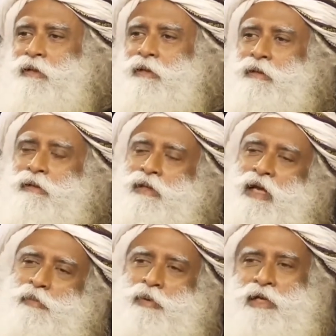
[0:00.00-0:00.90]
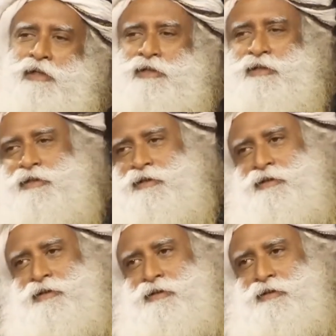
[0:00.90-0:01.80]
That place,
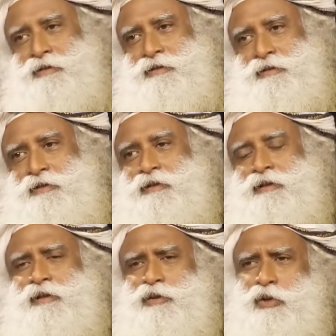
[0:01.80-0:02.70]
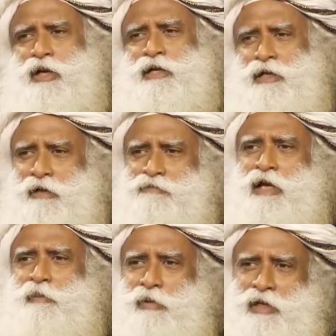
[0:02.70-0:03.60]
to get rid of
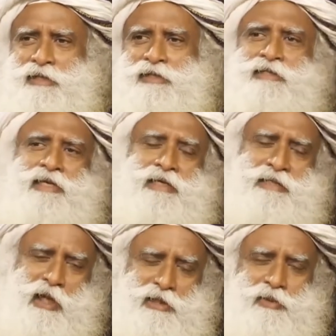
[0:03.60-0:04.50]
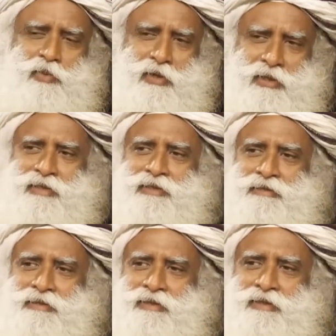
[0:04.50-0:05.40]
that place, it takes lots of work.
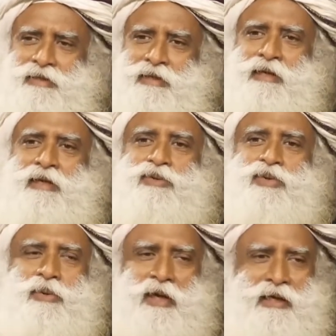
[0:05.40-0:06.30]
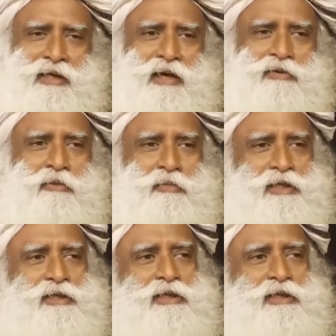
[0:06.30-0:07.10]
So right now the best thing